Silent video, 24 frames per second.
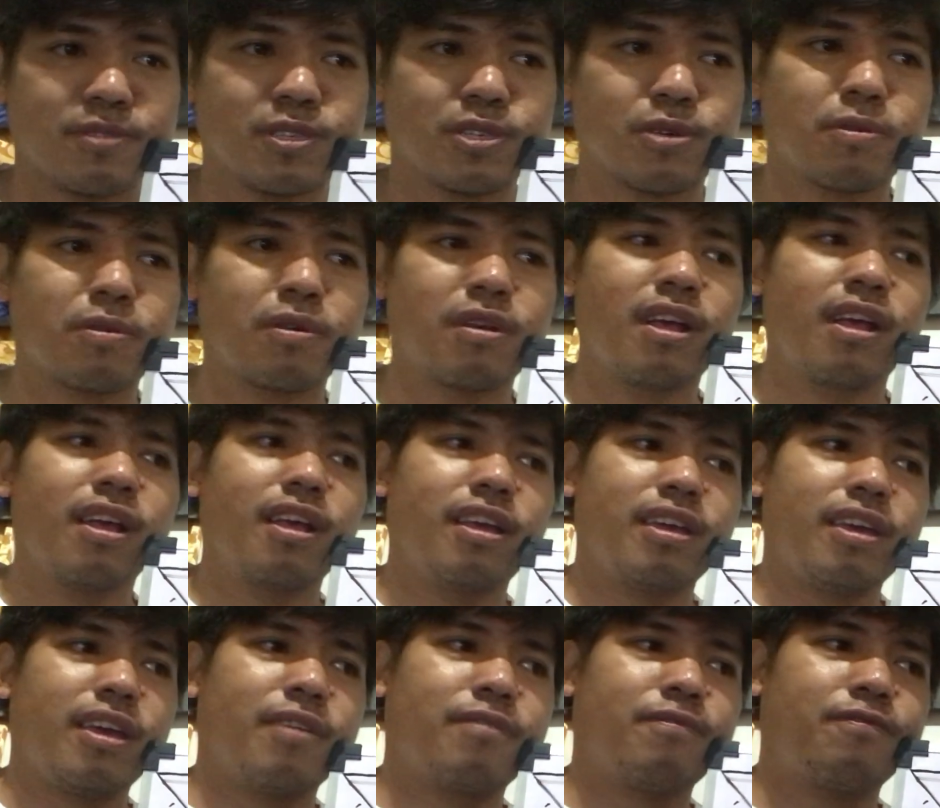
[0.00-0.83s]
So
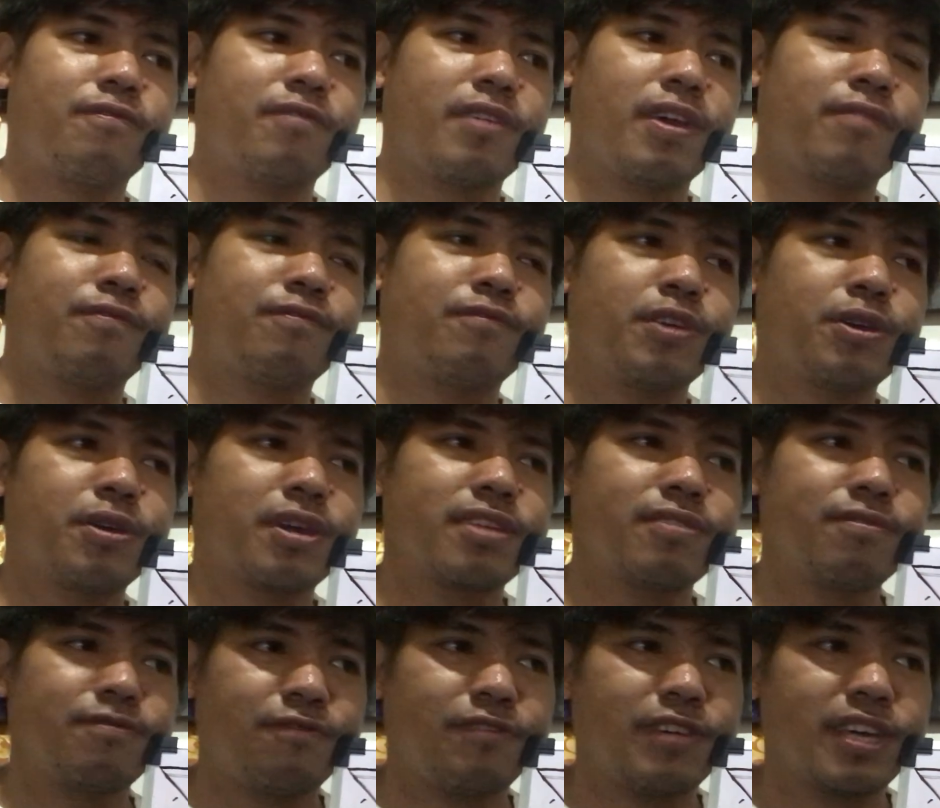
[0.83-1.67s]
if you
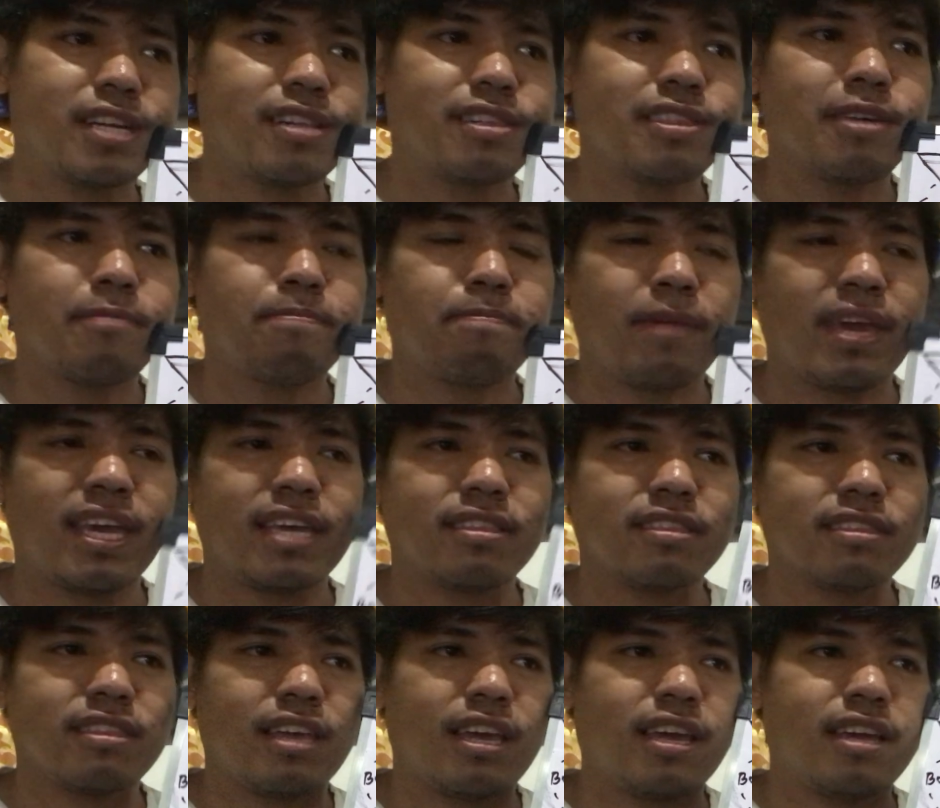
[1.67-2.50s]
can feel the
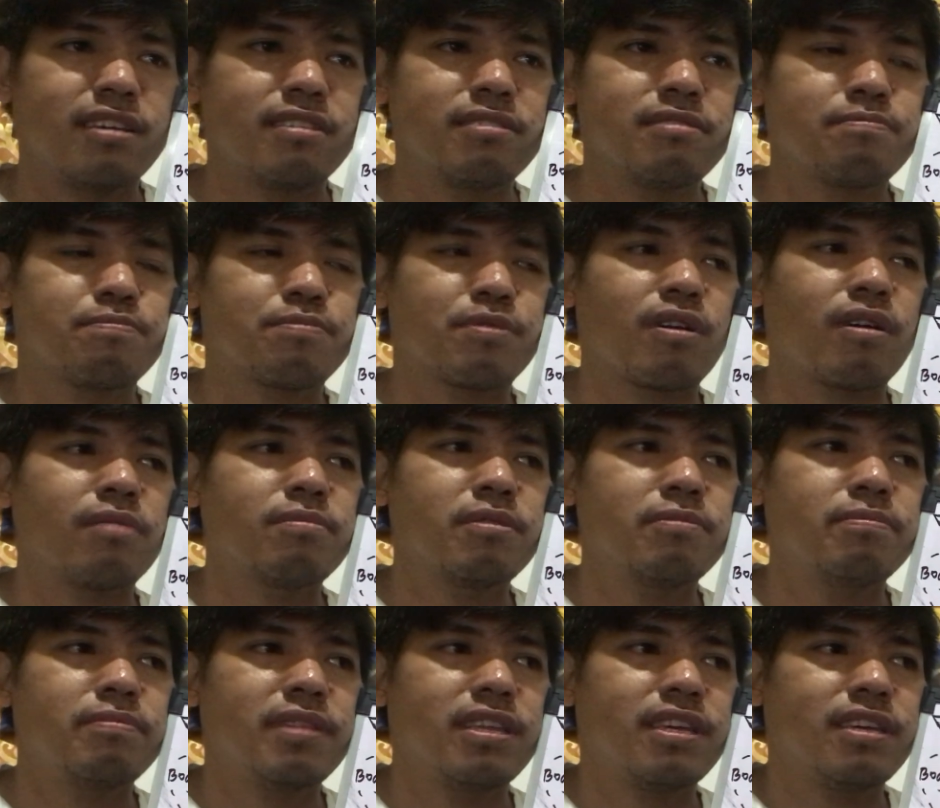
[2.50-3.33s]
painting,
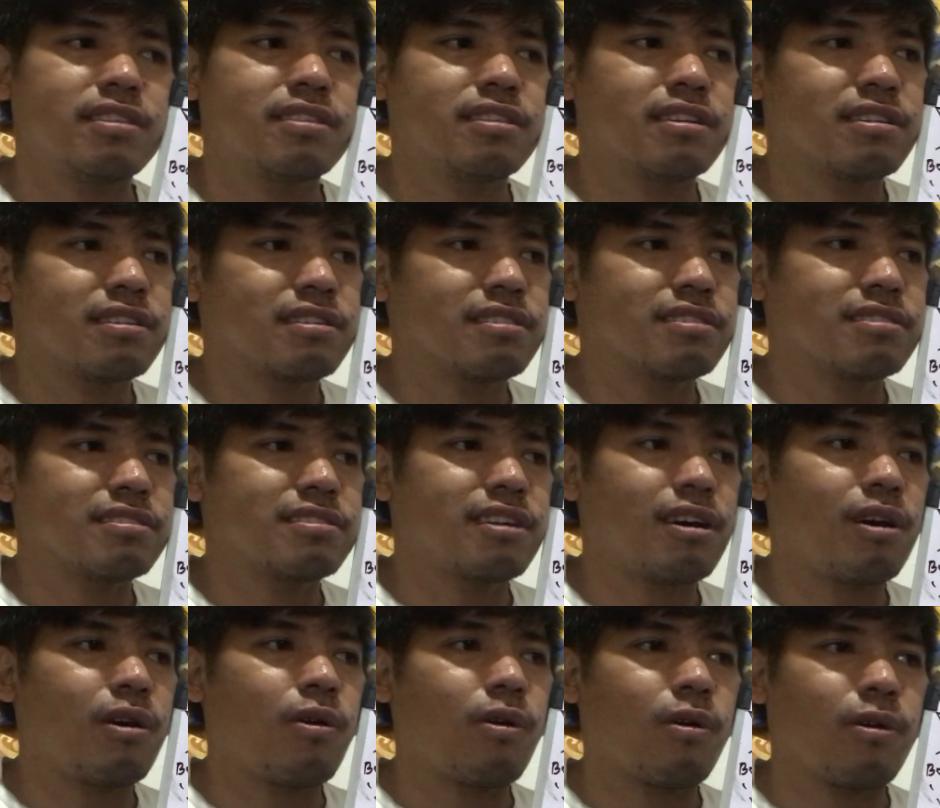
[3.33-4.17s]
probably
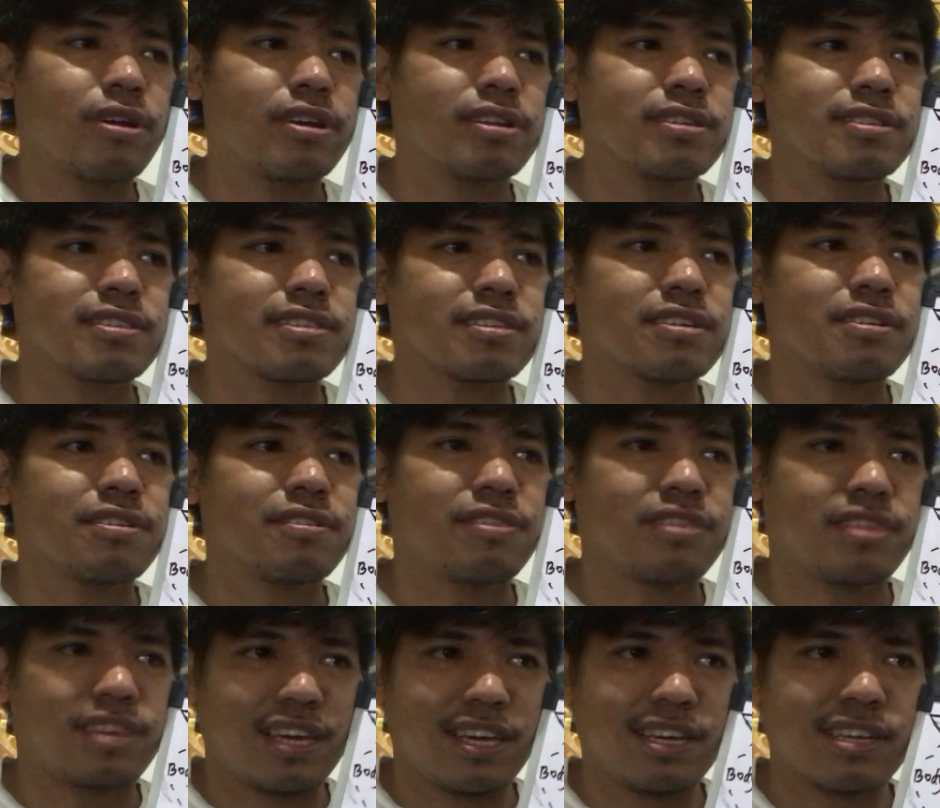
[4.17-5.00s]
the oils are
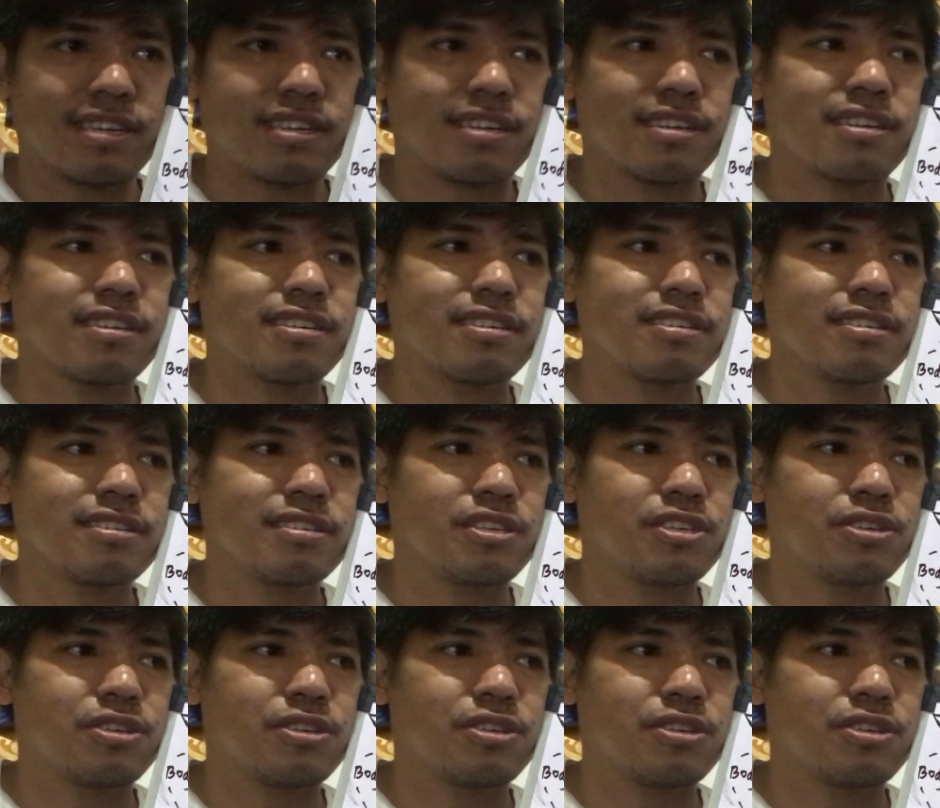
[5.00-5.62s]
thicker.